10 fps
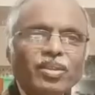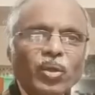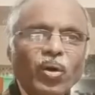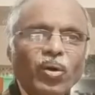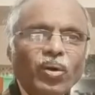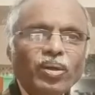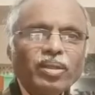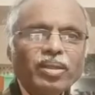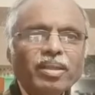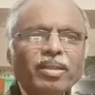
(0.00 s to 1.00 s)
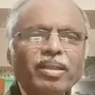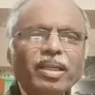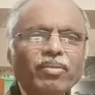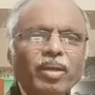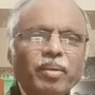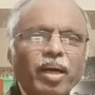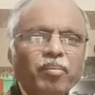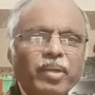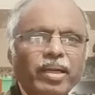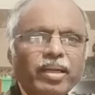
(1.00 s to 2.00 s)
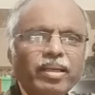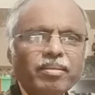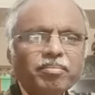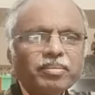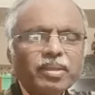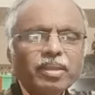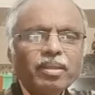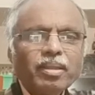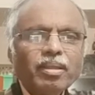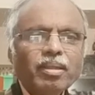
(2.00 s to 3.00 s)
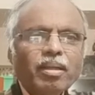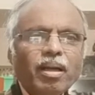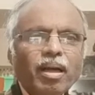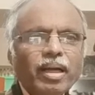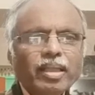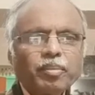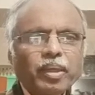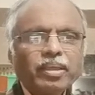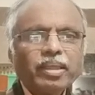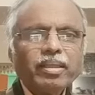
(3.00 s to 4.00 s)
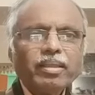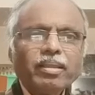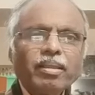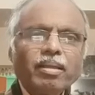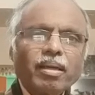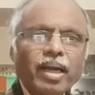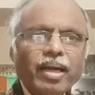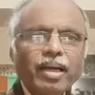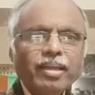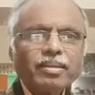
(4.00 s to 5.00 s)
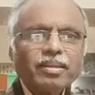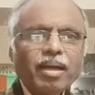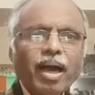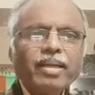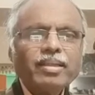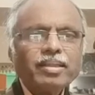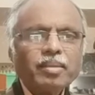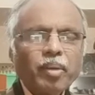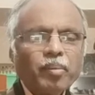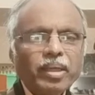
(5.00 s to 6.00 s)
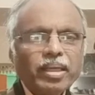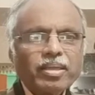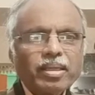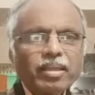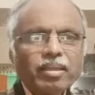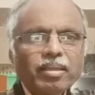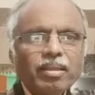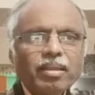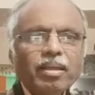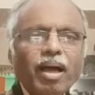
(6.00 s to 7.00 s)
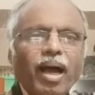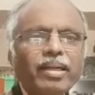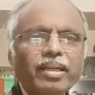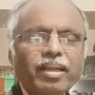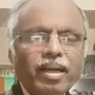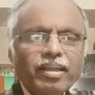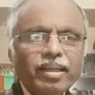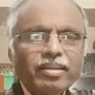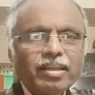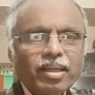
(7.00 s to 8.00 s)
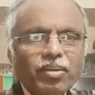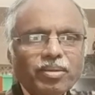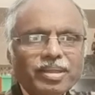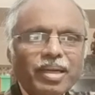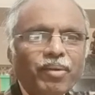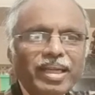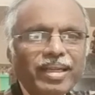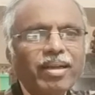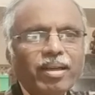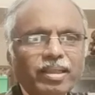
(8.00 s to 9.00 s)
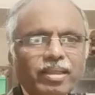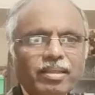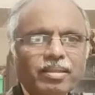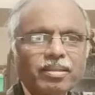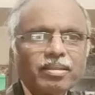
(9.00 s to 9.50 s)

So it will be updated as per the guidelines, ICC publication, and it contains around 17 articles